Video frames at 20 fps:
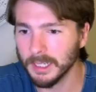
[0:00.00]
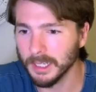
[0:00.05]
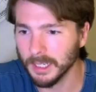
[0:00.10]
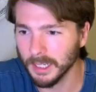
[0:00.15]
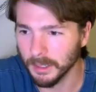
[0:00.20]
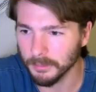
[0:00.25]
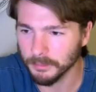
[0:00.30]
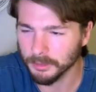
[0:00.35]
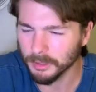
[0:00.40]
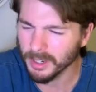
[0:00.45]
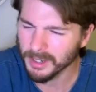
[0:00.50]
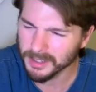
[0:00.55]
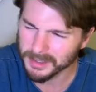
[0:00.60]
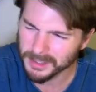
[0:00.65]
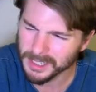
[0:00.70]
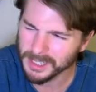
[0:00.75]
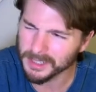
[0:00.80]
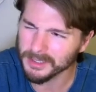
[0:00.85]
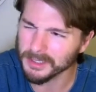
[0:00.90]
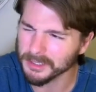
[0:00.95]
I'm trying
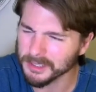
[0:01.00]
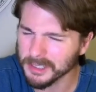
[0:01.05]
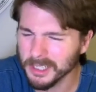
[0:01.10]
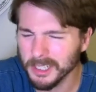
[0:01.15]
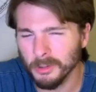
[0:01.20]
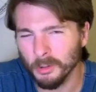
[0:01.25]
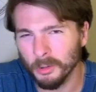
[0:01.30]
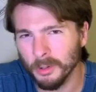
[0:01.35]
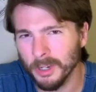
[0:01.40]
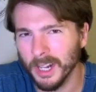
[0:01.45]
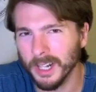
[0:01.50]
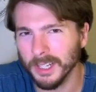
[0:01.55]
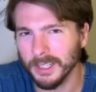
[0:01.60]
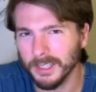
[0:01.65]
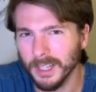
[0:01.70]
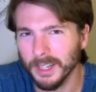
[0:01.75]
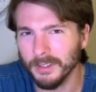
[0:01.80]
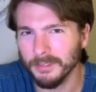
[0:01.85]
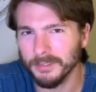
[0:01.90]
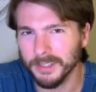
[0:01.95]
to think if there's anyone I
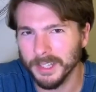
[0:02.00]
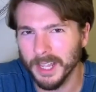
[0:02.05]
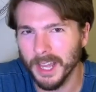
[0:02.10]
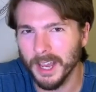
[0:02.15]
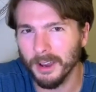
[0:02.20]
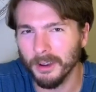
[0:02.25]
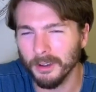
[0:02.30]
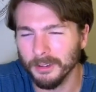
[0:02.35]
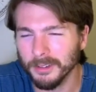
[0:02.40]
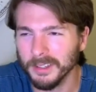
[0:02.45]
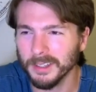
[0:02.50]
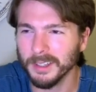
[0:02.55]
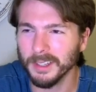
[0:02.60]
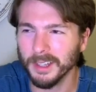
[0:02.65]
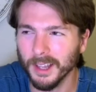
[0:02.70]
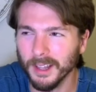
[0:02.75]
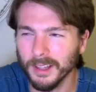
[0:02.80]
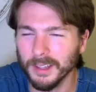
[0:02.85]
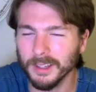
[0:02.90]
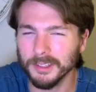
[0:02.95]
left
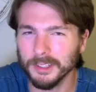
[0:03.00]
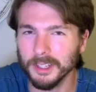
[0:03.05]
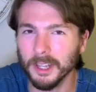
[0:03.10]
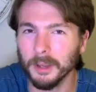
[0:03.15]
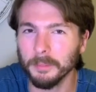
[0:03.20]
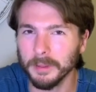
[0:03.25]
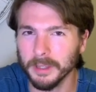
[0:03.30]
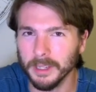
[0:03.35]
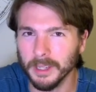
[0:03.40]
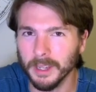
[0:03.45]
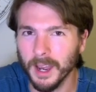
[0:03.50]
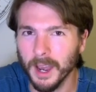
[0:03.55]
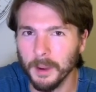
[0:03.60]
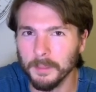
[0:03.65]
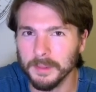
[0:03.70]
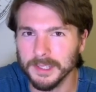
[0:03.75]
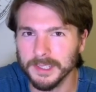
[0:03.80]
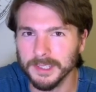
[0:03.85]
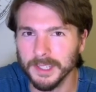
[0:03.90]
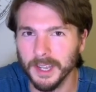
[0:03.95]
out. I'll hit you up in the
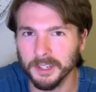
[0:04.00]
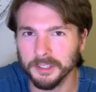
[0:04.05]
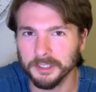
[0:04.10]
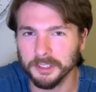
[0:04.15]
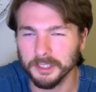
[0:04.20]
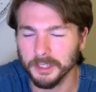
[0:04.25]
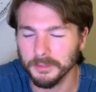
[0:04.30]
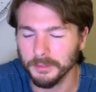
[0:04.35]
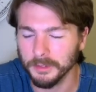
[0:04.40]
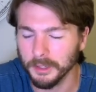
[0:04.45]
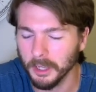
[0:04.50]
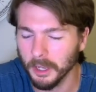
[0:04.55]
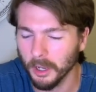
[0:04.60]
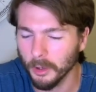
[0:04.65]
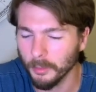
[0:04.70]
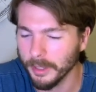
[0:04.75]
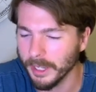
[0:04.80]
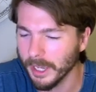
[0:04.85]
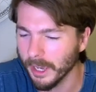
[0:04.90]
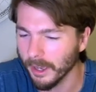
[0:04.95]
comment section if you
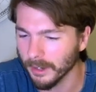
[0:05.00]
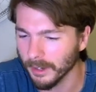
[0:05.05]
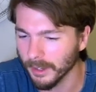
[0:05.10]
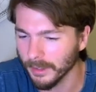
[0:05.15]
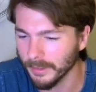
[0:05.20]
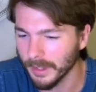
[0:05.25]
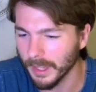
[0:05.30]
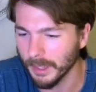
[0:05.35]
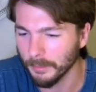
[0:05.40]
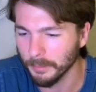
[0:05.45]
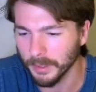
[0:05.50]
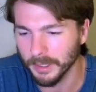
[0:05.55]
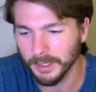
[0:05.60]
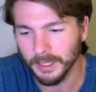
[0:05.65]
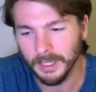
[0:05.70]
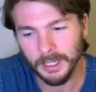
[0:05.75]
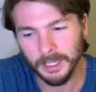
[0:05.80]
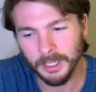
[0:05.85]
call me out on that. But,